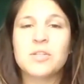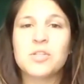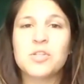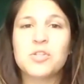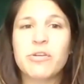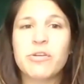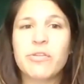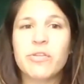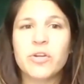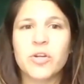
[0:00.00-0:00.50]

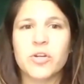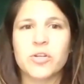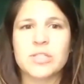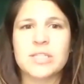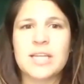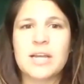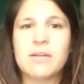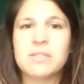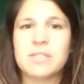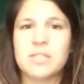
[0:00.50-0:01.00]
to share the Girl
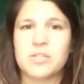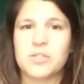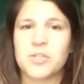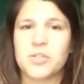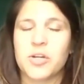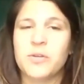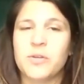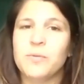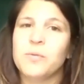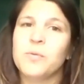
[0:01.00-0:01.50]
Scout
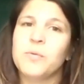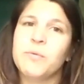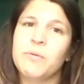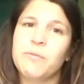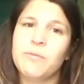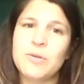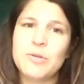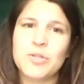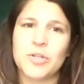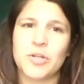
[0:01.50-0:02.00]
Sisterhood
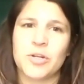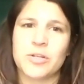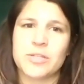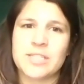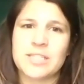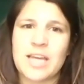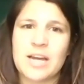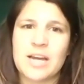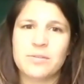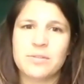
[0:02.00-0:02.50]
with future Girl
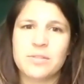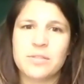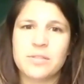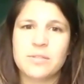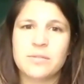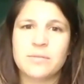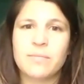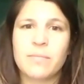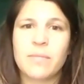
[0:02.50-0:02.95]
Scouts.